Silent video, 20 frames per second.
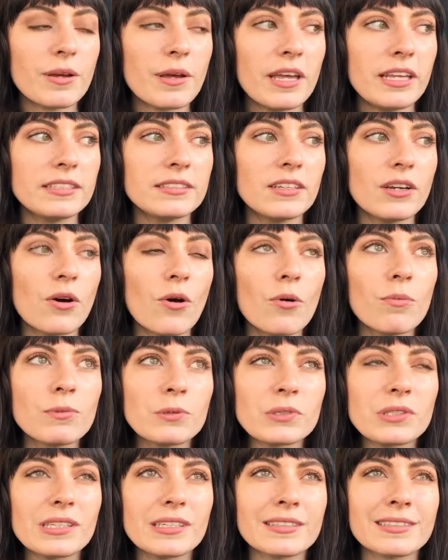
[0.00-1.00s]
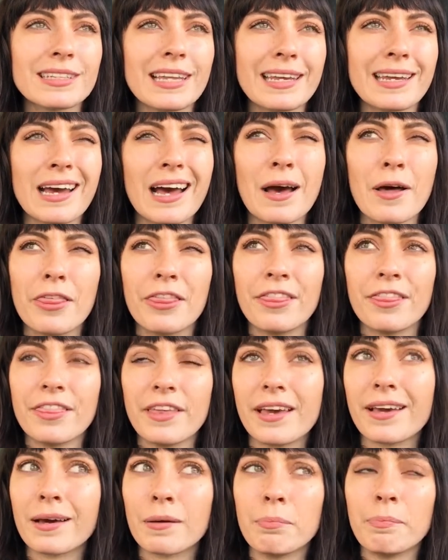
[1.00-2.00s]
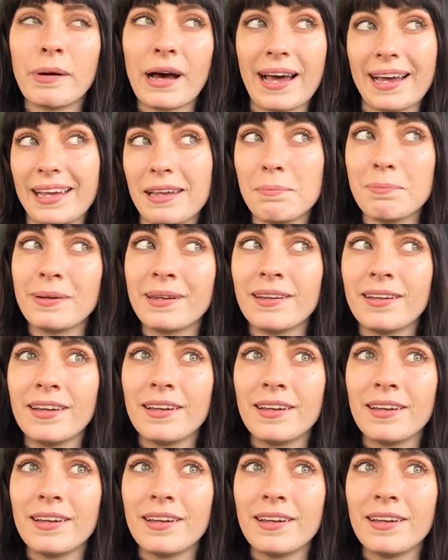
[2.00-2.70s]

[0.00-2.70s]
It almost looks like a thick pipe.